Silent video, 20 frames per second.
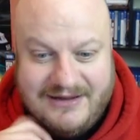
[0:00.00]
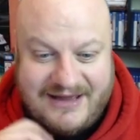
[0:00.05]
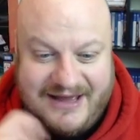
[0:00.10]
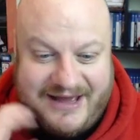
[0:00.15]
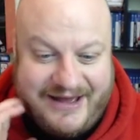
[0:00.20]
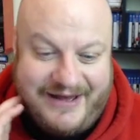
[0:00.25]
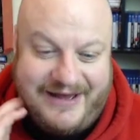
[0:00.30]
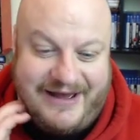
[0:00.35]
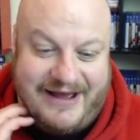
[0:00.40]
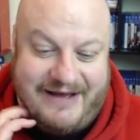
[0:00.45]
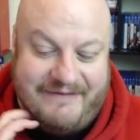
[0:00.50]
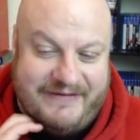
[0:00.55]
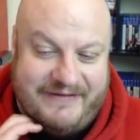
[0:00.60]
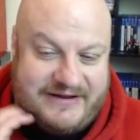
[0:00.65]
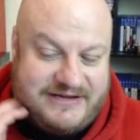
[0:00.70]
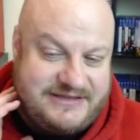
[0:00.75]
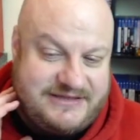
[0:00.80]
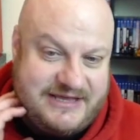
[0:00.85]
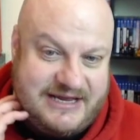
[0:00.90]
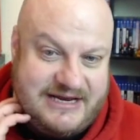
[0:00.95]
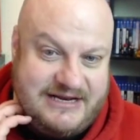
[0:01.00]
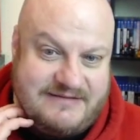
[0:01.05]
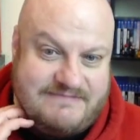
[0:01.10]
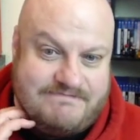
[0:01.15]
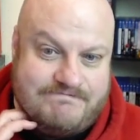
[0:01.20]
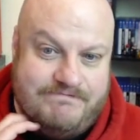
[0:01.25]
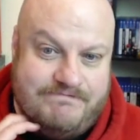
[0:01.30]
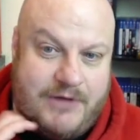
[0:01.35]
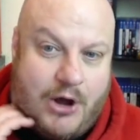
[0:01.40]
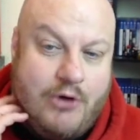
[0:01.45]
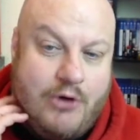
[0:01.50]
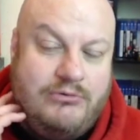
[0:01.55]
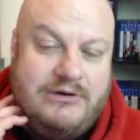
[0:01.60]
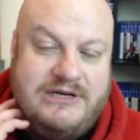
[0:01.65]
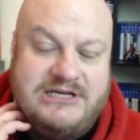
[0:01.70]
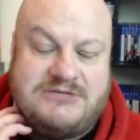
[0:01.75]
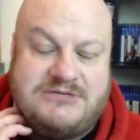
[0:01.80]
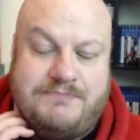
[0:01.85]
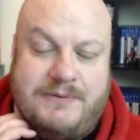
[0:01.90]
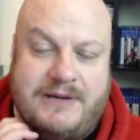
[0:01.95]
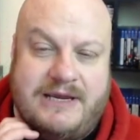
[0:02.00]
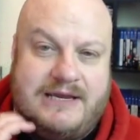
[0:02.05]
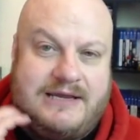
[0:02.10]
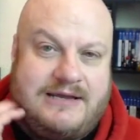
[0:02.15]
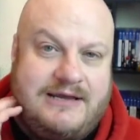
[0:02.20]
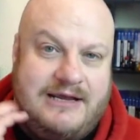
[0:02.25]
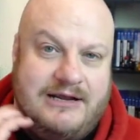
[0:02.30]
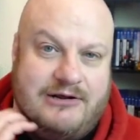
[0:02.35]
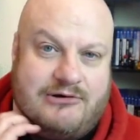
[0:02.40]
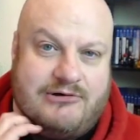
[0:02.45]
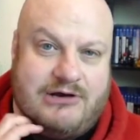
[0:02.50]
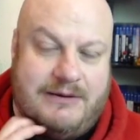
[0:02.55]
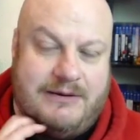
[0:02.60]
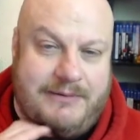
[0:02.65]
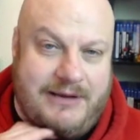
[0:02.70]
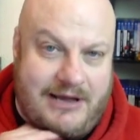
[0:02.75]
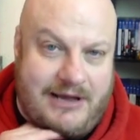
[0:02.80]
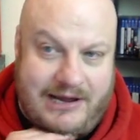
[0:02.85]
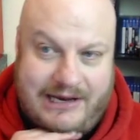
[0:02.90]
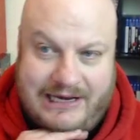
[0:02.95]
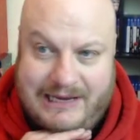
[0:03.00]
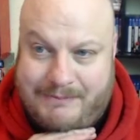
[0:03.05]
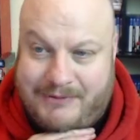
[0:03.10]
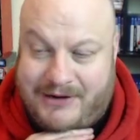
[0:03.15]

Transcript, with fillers: uh, and they they only speak incredibly highly.